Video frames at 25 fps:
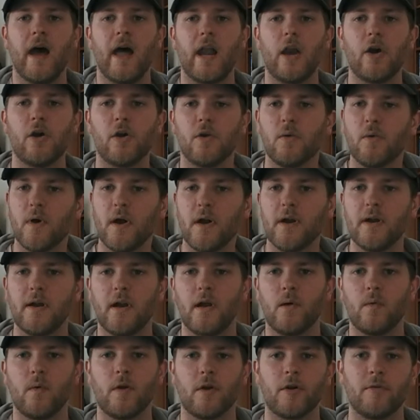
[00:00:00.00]
Hello everyone
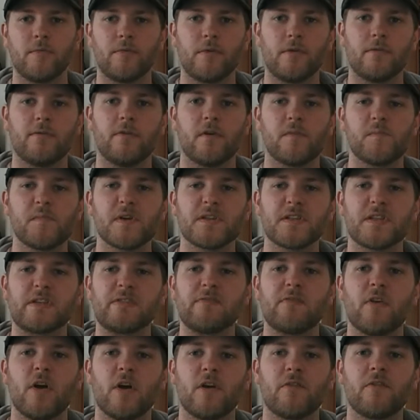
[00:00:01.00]
and welcome to
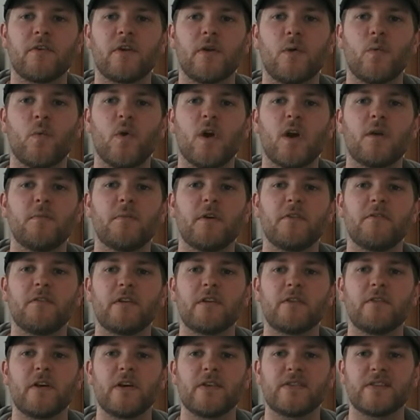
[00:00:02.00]
Forkmaster's blog for the Warhammer
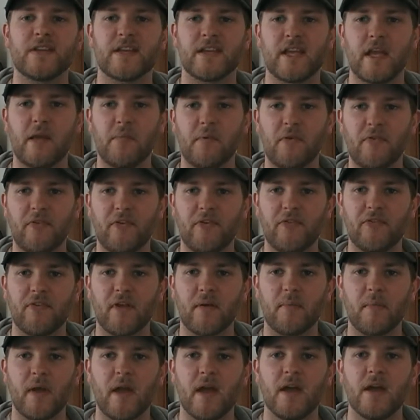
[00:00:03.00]
40,000 gaming
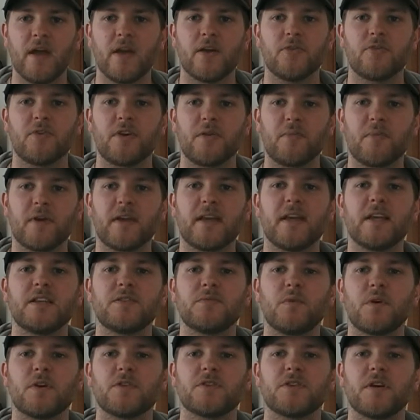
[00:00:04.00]
system, created by
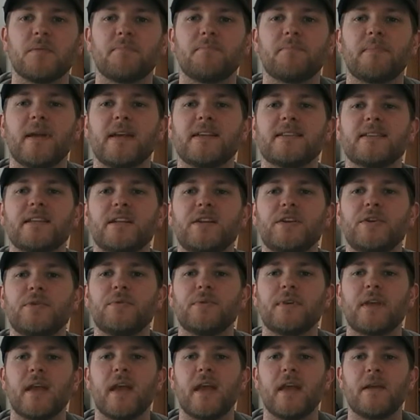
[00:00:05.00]
Games Workshop based in the
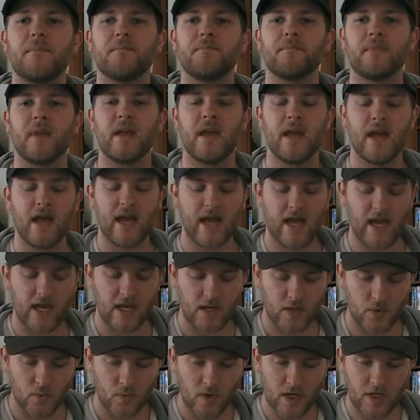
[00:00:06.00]
UK.
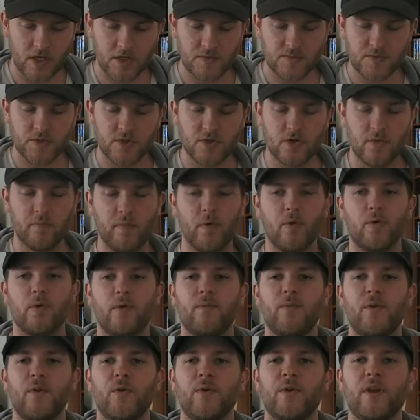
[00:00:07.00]
And welcome to book
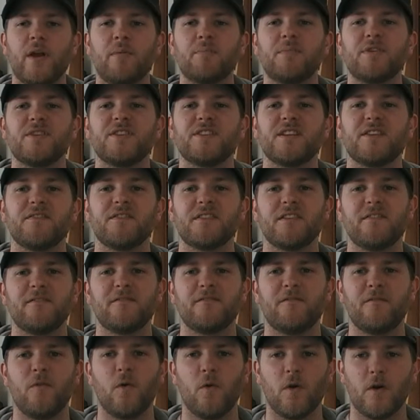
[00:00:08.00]
review number
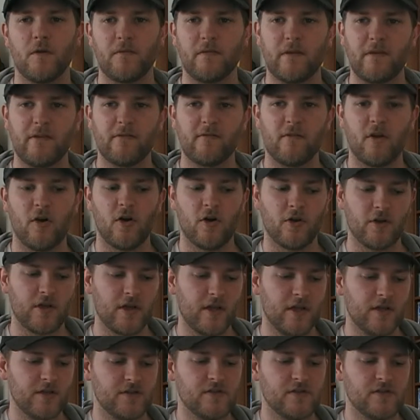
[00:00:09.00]
74 of this vlog.